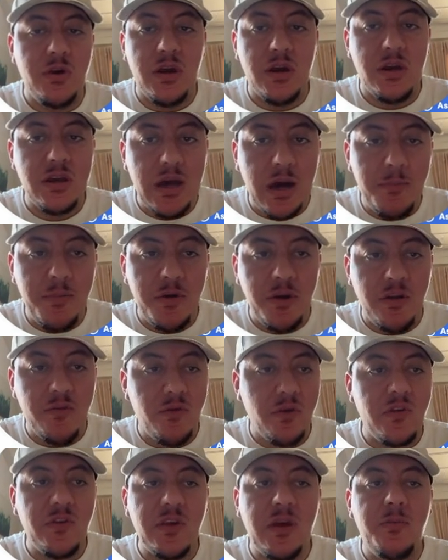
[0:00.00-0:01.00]
company.
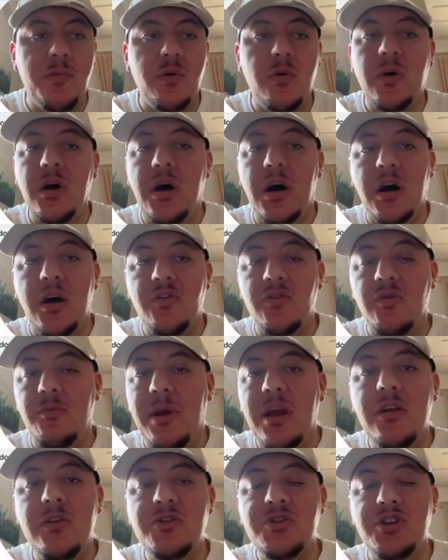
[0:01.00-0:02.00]
For example, to
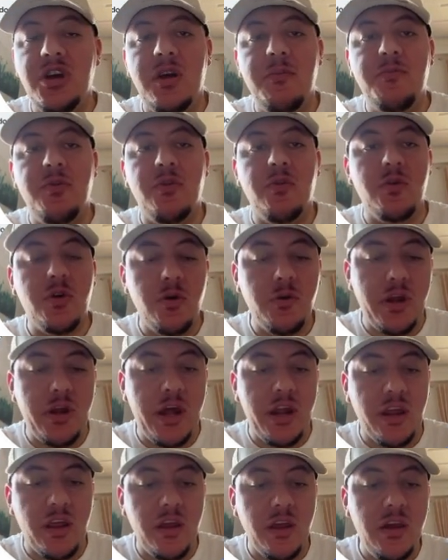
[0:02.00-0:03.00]
MailChimp or
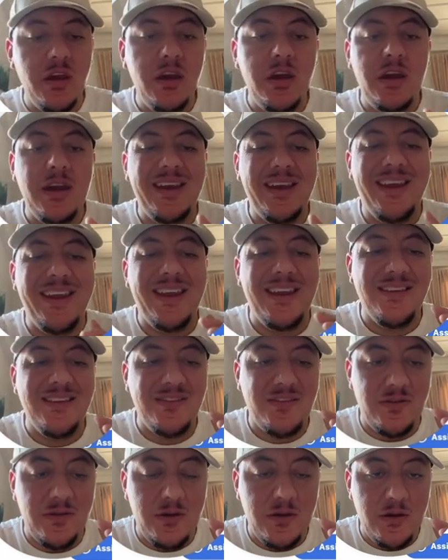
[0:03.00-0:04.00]
GoDaddy, it
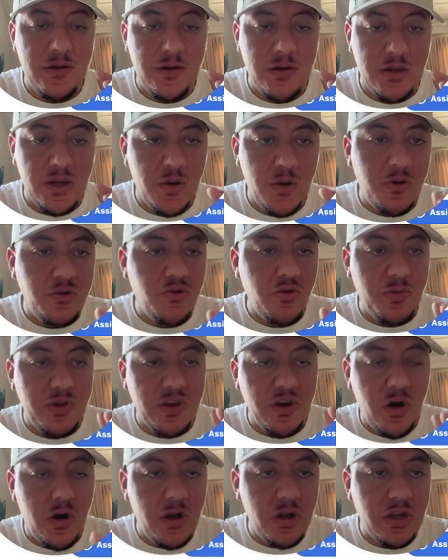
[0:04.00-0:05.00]
is going to be
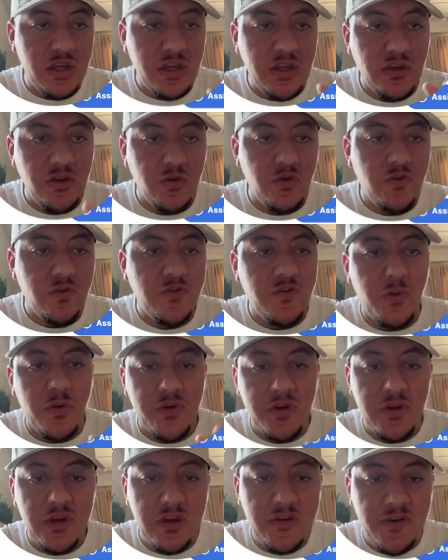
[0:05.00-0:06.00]
only used
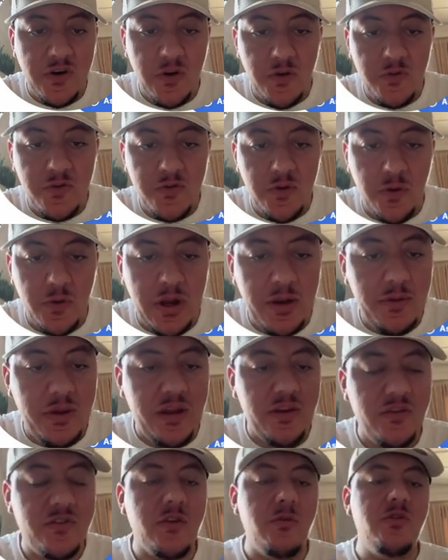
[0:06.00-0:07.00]
with Clickfunnels, right?
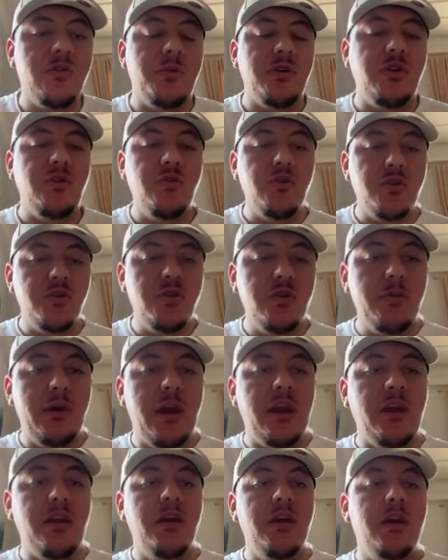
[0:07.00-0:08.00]
It's going to be your
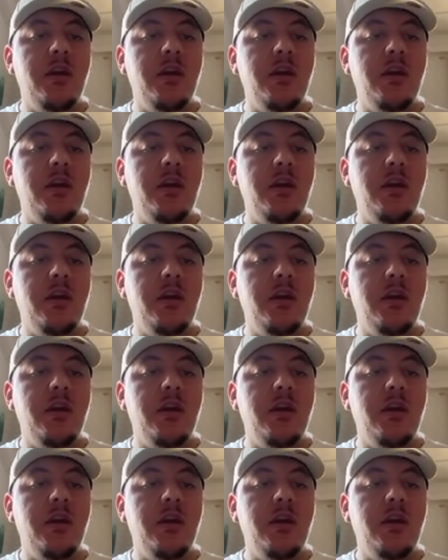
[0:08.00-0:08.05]
domain,